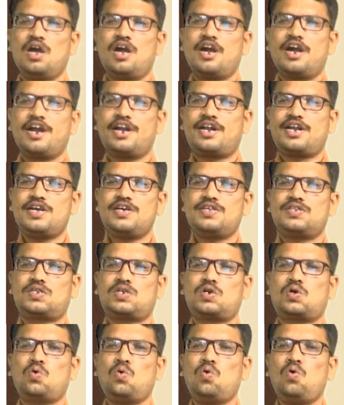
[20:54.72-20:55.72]
It is
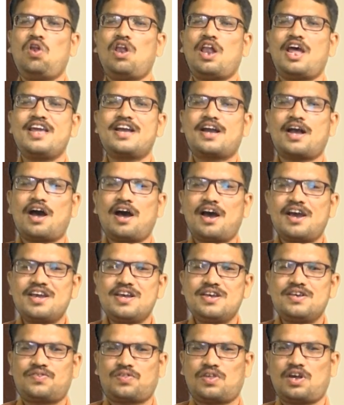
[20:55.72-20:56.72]
cool like
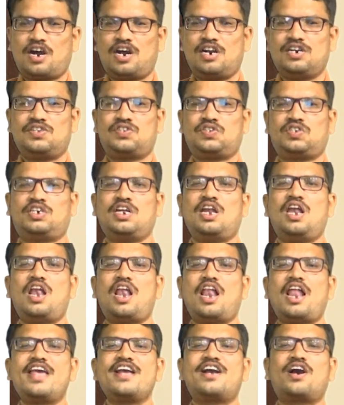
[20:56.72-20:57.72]
ice and still
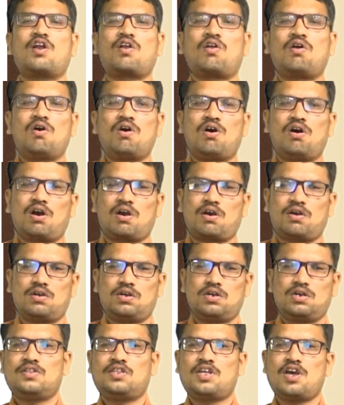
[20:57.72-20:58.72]
like rock.
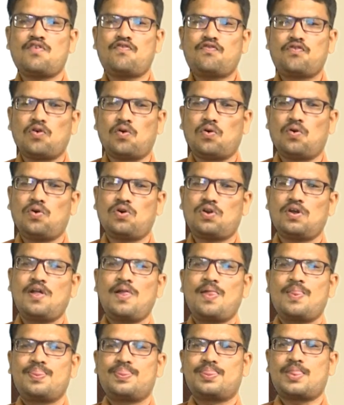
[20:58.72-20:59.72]
Therefore,
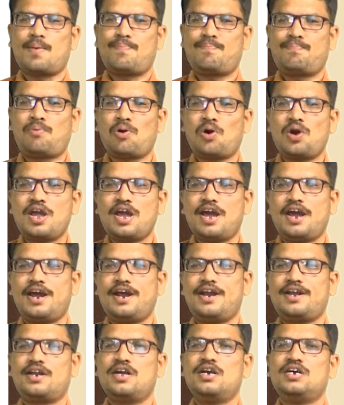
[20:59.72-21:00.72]
the
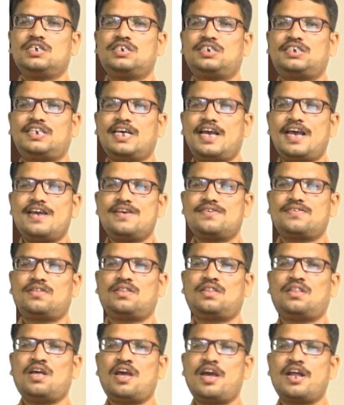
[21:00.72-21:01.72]
poet says
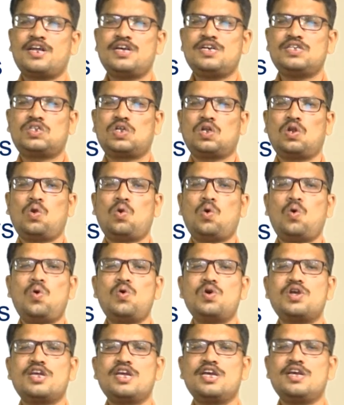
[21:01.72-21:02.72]
there is
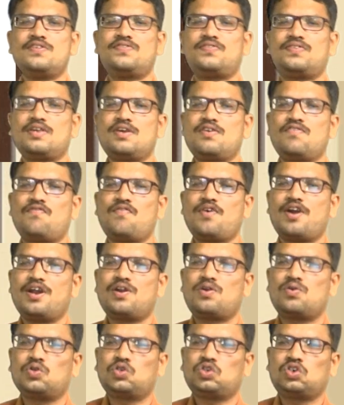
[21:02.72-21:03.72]
no easy way
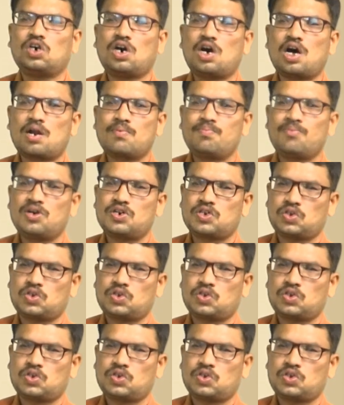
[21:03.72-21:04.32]
to charm our